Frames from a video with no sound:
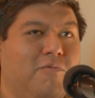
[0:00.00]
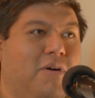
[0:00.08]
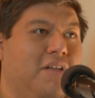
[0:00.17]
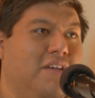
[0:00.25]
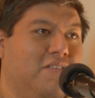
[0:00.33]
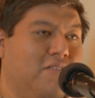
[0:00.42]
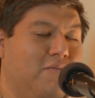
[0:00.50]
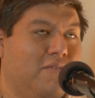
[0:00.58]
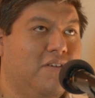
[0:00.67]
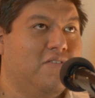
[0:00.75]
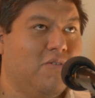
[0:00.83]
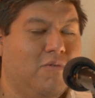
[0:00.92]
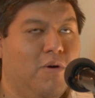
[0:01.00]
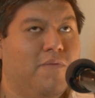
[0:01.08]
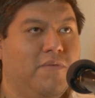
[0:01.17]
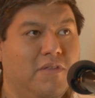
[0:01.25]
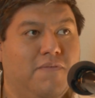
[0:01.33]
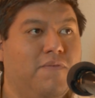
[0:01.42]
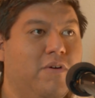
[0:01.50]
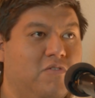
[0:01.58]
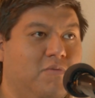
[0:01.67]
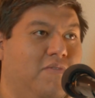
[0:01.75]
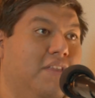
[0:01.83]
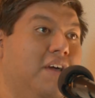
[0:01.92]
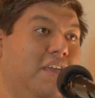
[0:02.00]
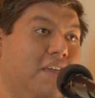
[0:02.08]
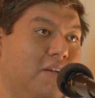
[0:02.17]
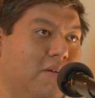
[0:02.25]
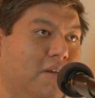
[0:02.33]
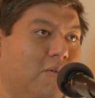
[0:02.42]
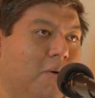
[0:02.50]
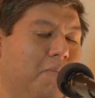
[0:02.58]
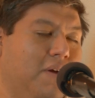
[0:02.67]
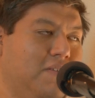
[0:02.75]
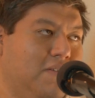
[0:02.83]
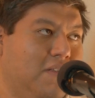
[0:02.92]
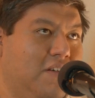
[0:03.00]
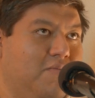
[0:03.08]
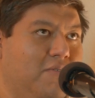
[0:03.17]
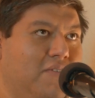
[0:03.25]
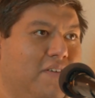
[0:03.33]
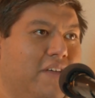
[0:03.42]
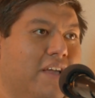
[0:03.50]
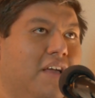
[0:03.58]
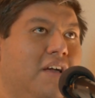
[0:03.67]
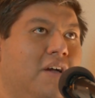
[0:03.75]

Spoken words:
well, there's a quote from the first movie that he incorporates into this movie, like